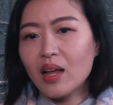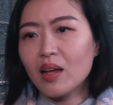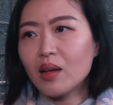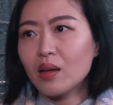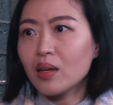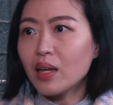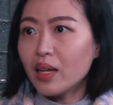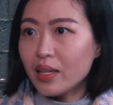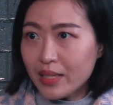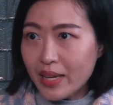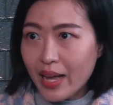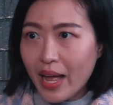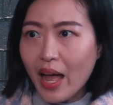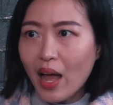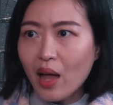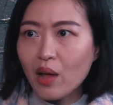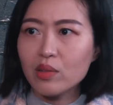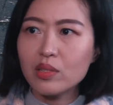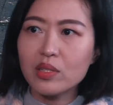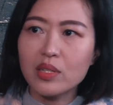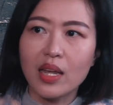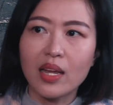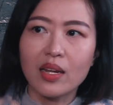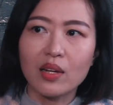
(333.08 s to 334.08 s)

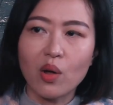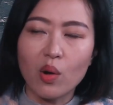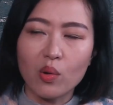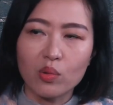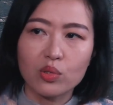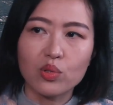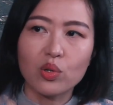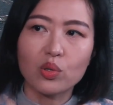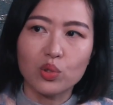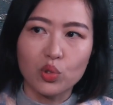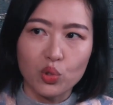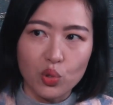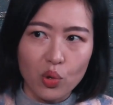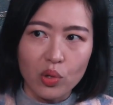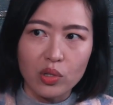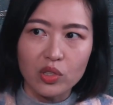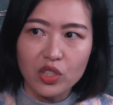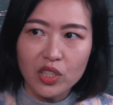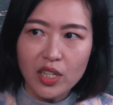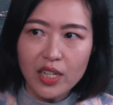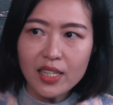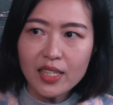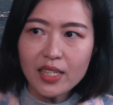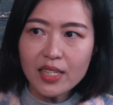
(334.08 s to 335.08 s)
adults and also
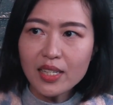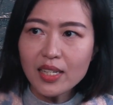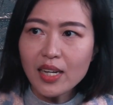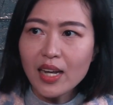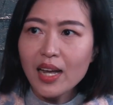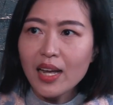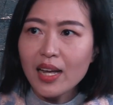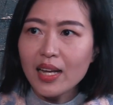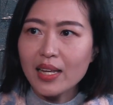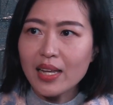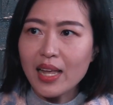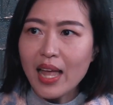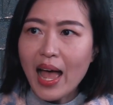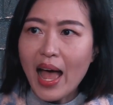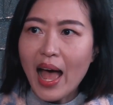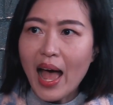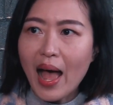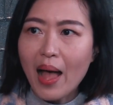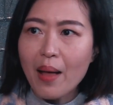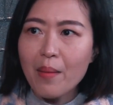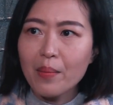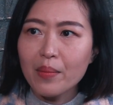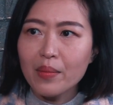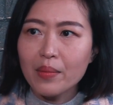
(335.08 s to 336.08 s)
children.
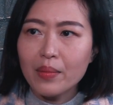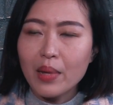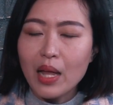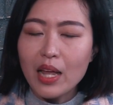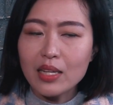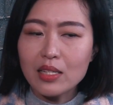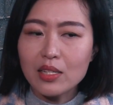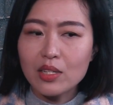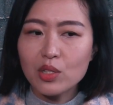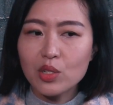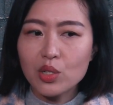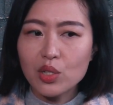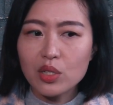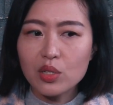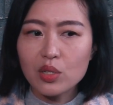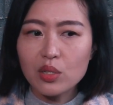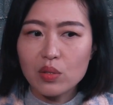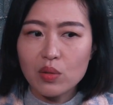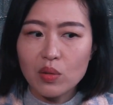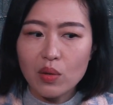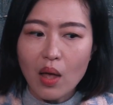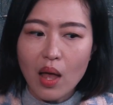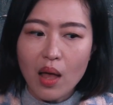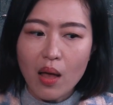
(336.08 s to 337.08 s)
Yeah, it's
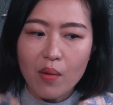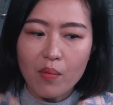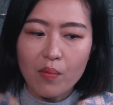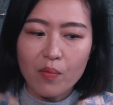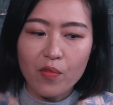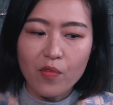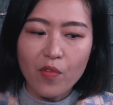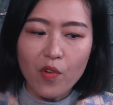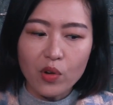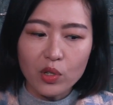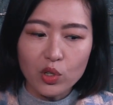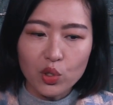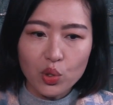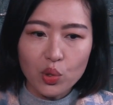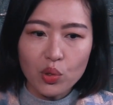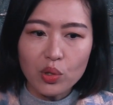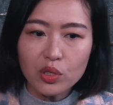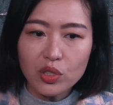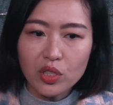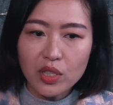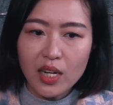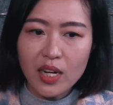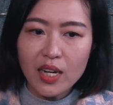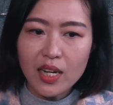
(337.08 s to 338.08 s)
just for
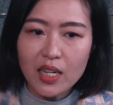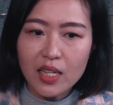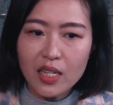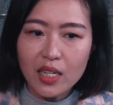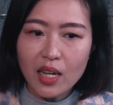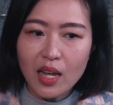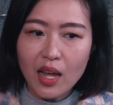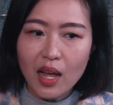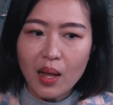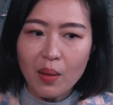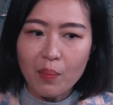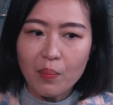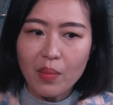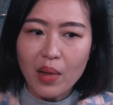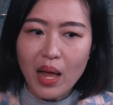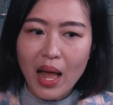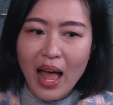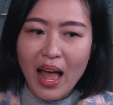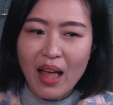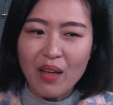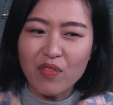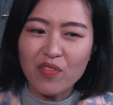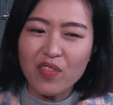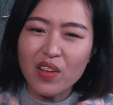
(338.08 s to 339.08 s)
children.
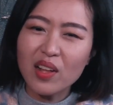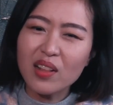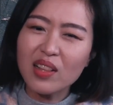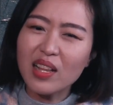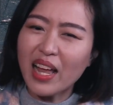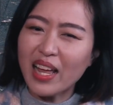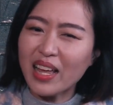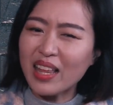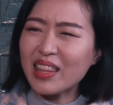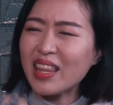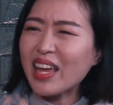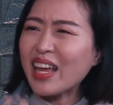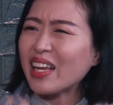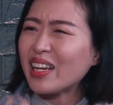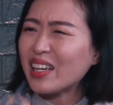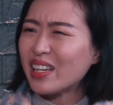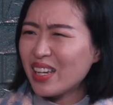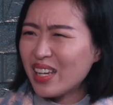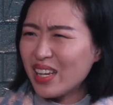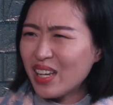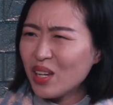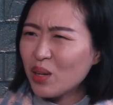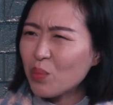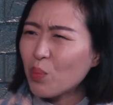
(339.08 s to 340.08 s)
I feel like they
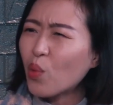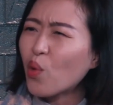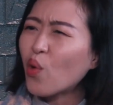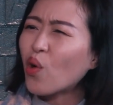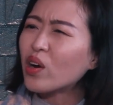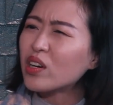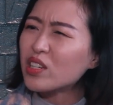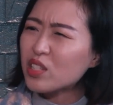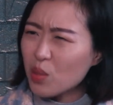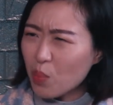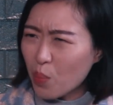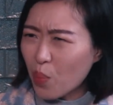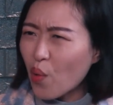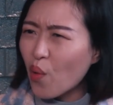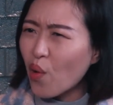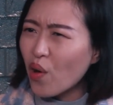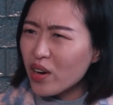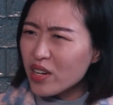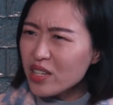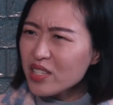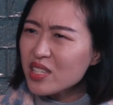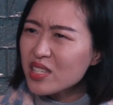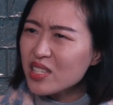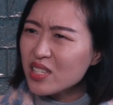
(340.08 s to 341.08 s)
need more
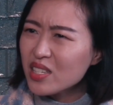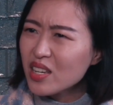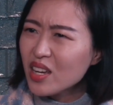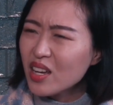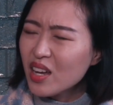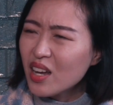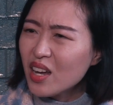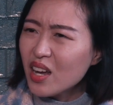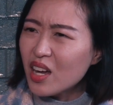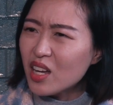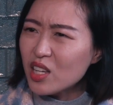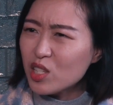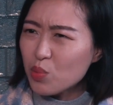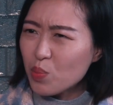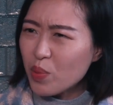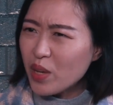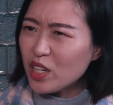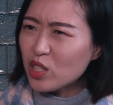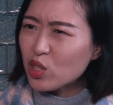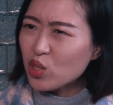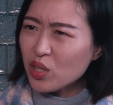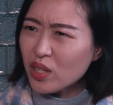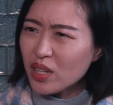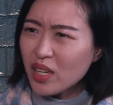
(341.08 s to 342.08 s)
supports,
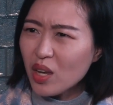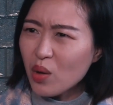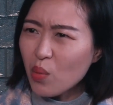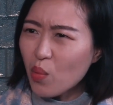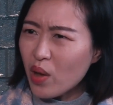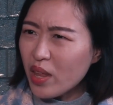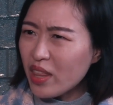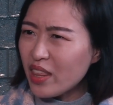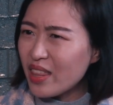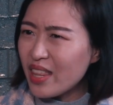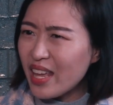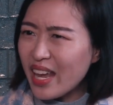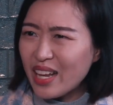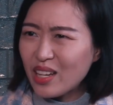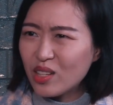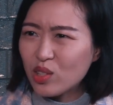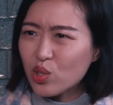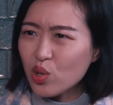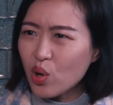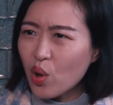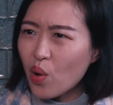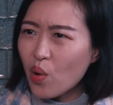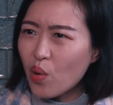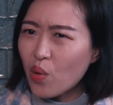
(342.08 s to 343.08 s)
especially when they
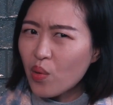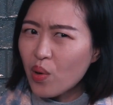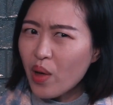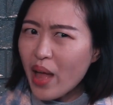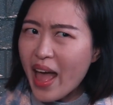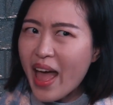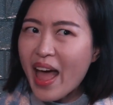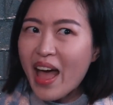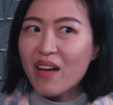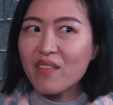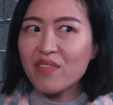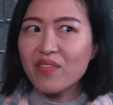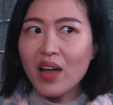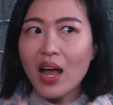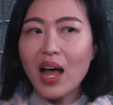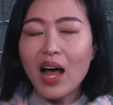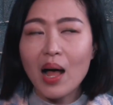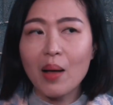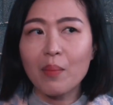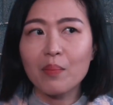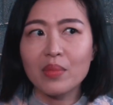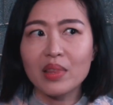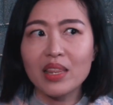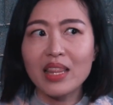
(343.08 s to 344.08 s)
don't have
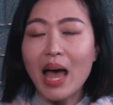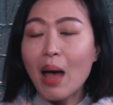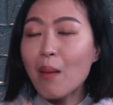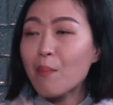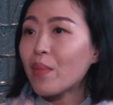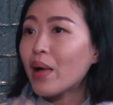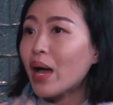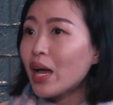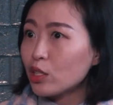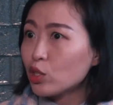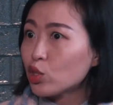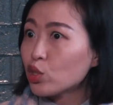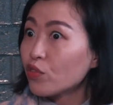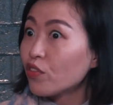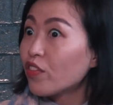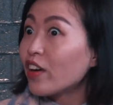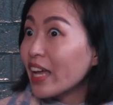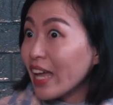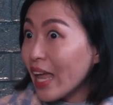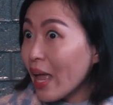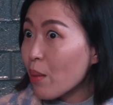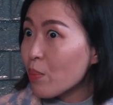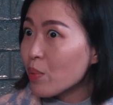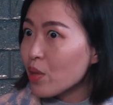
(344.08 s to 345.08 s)
that much
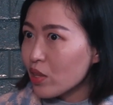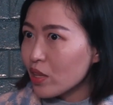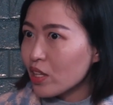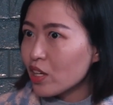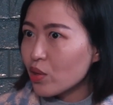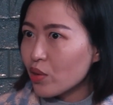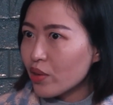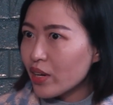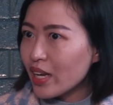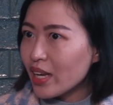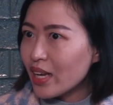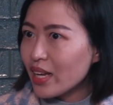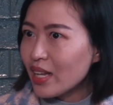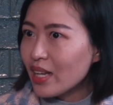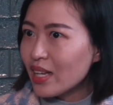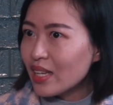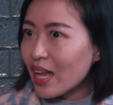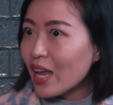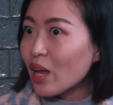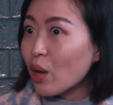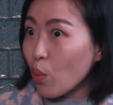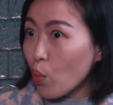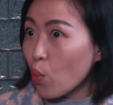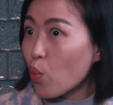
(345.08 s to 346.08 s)
vocabulary,
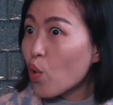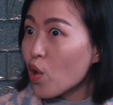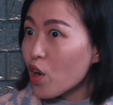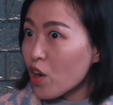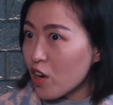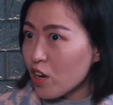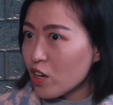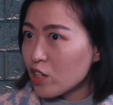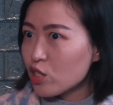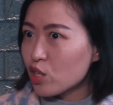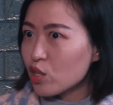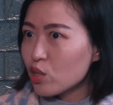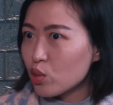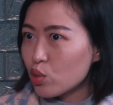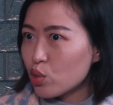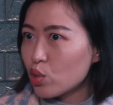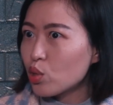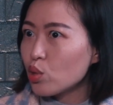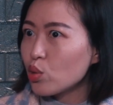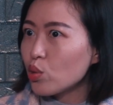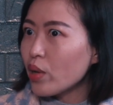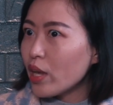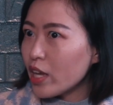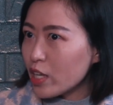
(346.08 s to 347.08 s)
like words
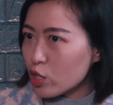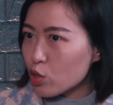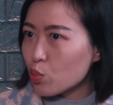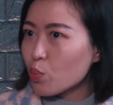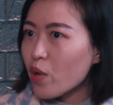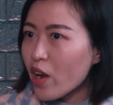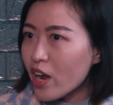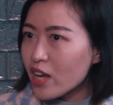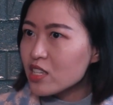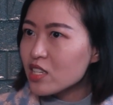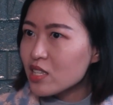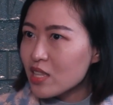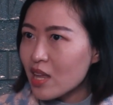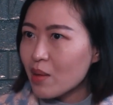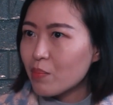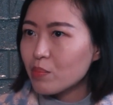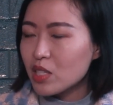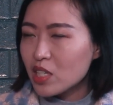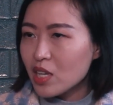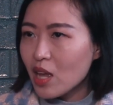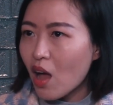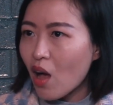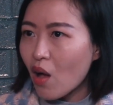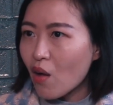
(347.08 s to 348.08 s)
to express
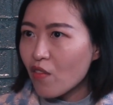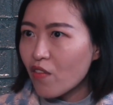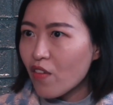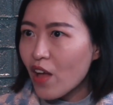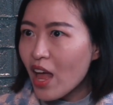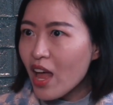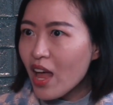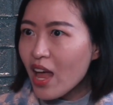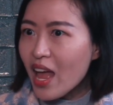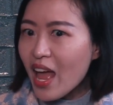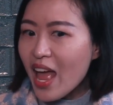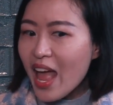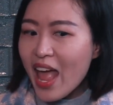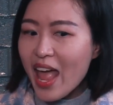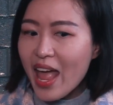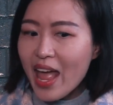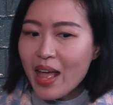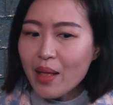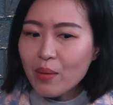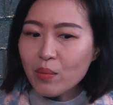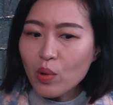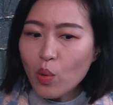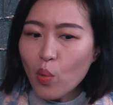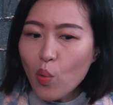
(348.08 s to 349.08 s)
themselves.
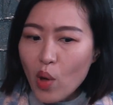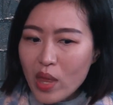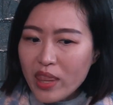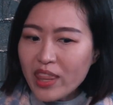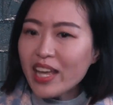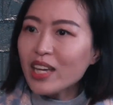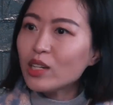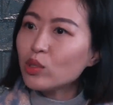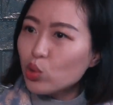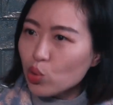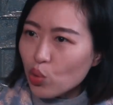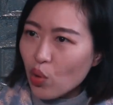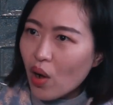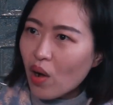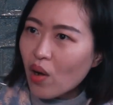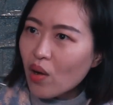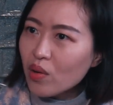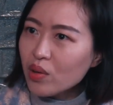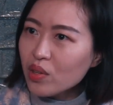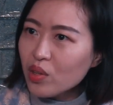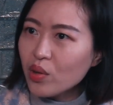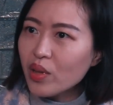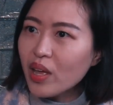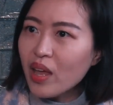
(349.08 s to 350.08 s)
And when they
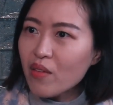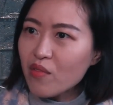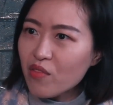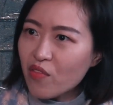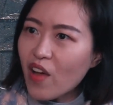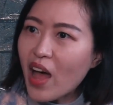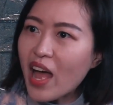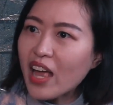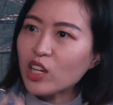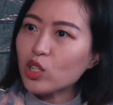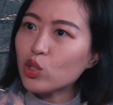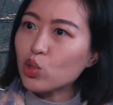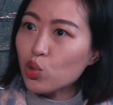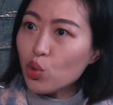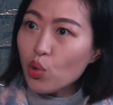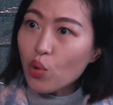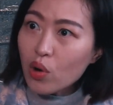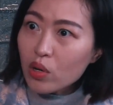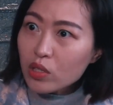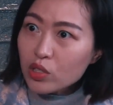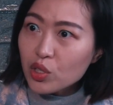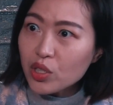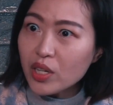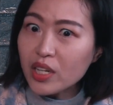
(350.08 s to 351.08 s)
draw, you can find
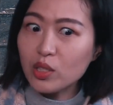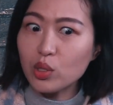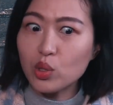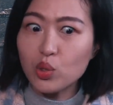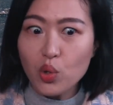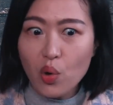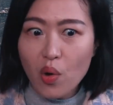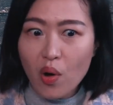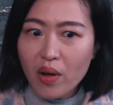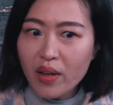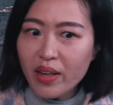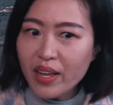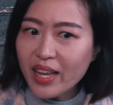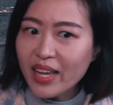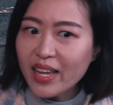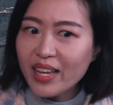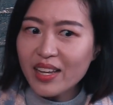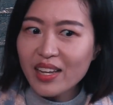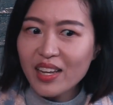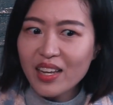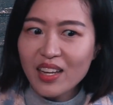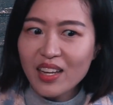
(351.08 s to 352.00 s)
children drawing